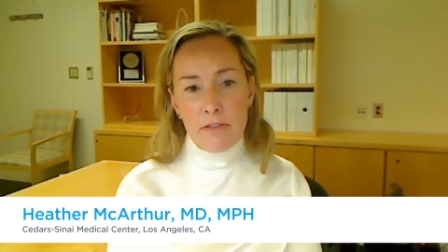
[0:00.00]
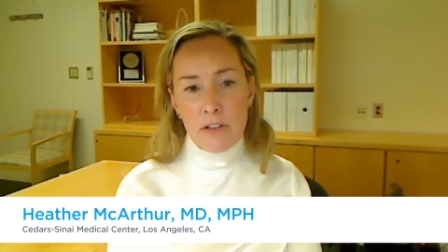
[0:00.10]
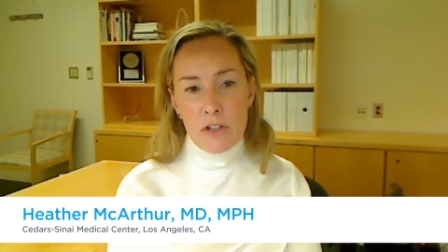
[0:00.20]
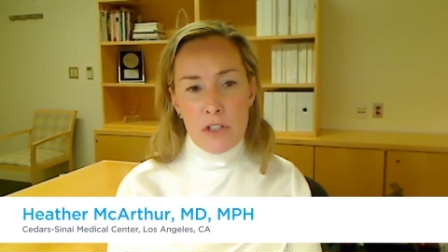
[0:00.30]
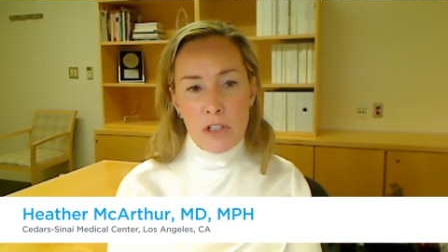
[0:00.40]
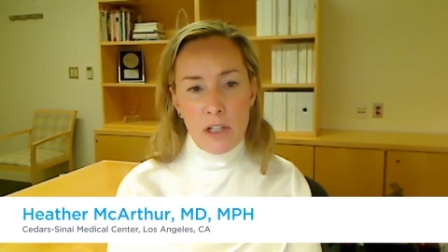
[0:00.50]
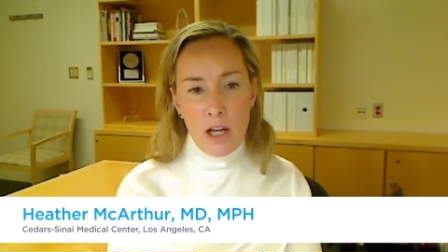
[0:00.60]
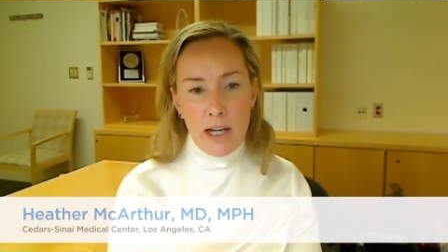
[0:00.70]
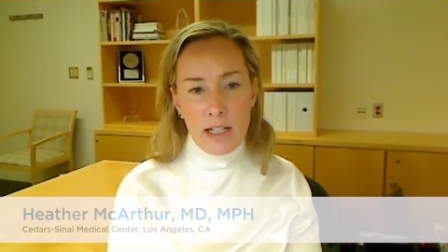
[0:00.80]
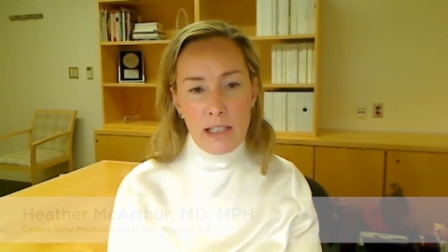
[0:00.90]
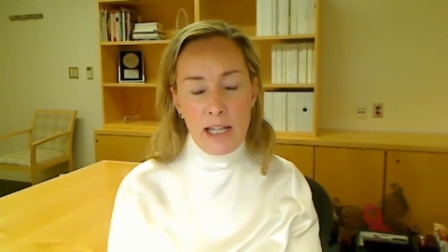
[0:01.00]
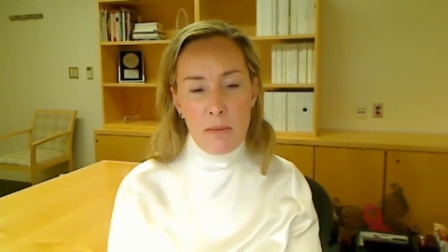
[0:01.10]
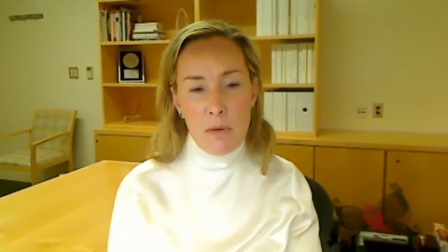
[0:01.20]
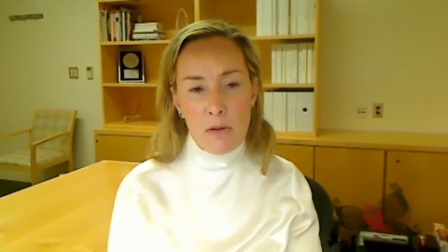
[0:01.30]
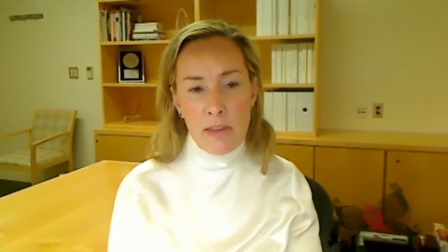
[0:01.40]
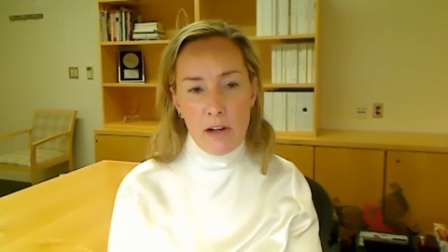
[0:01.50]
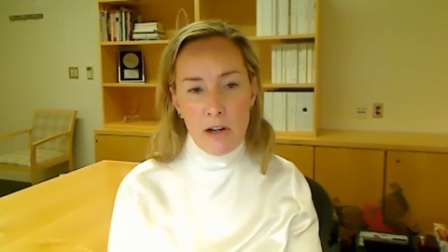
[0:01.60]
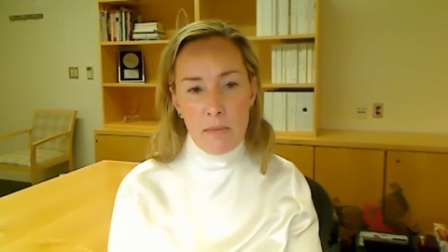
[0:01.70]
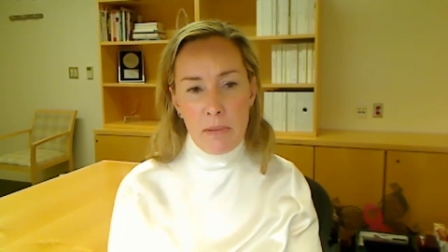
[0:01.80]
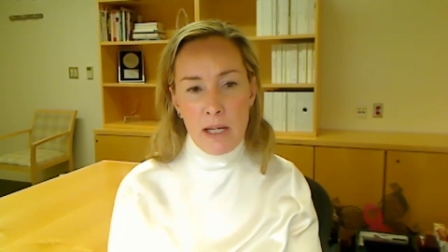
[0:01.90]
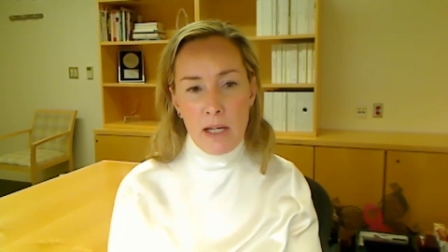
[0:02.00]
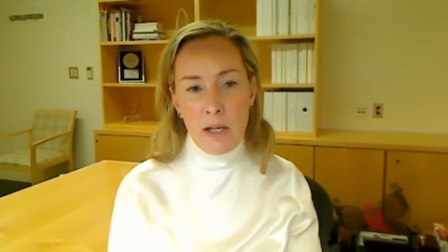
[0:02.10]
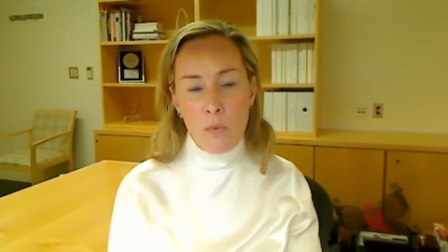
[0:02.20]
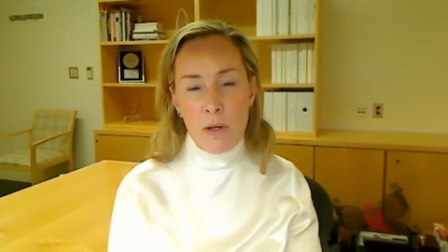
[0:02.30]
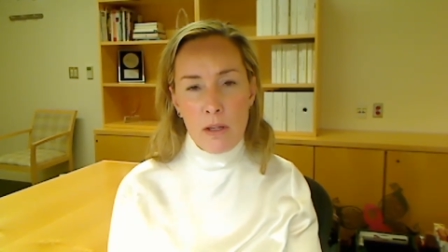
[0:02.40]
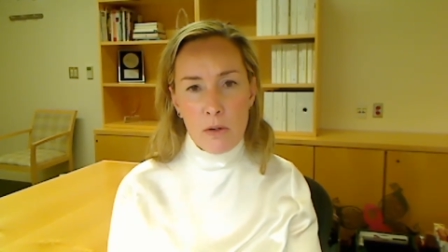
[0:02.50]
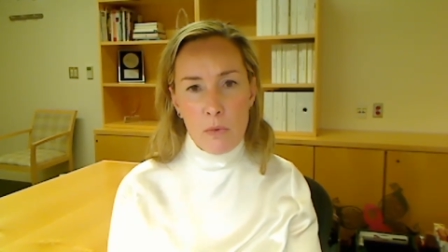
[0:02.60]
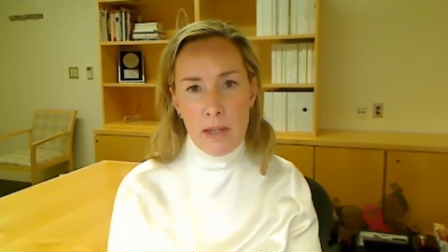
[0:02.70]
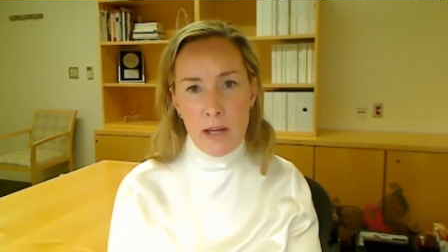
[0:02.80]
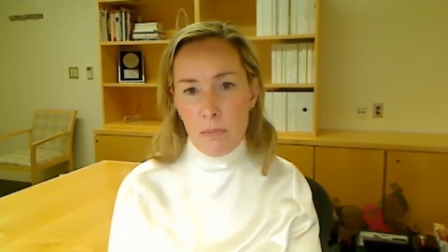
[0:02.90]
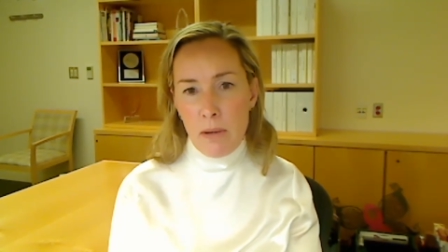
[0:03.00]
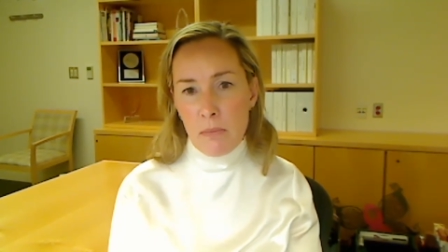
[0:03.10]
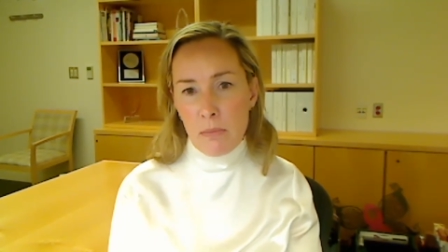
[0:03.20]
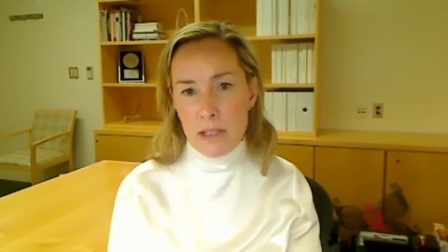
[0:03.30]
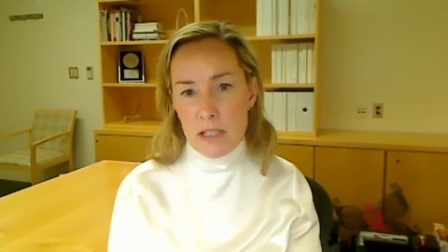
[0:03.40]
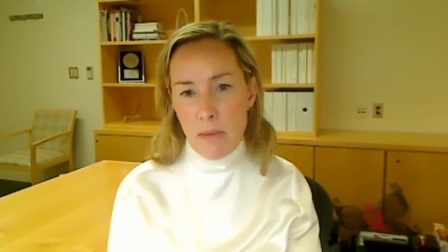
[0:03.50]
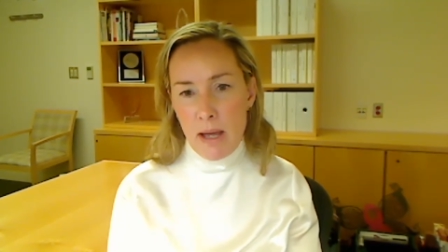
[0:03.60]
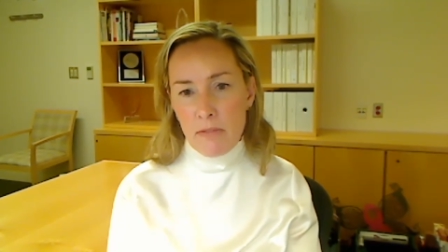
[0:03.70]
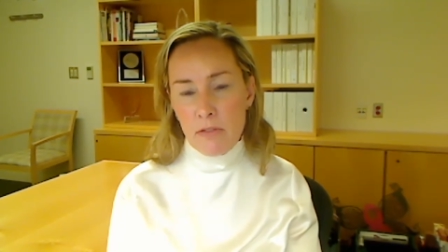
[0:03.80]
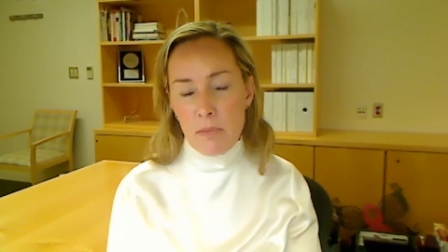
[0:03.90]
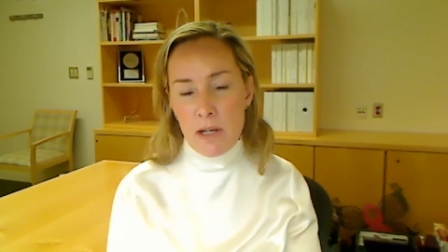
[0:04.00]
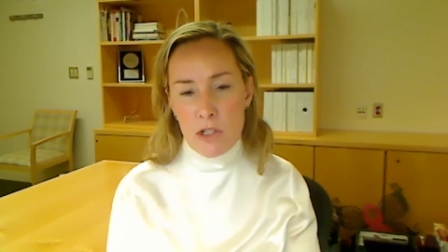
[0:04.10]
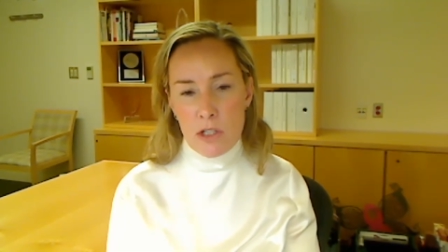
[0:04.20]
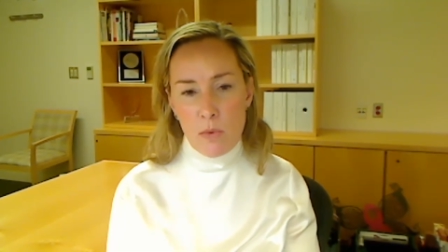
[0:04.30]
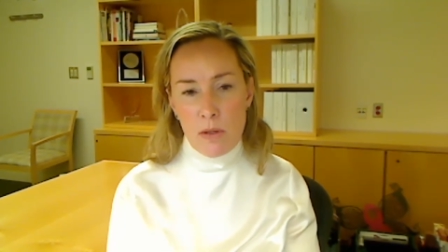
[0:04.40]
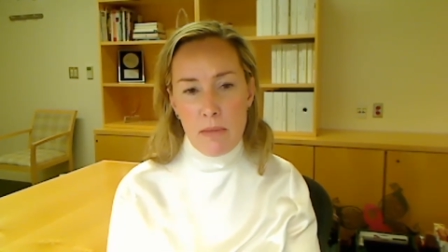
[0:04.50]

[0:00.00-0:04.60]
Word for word: first line chemotherapy with or without pembrolizumab for patients with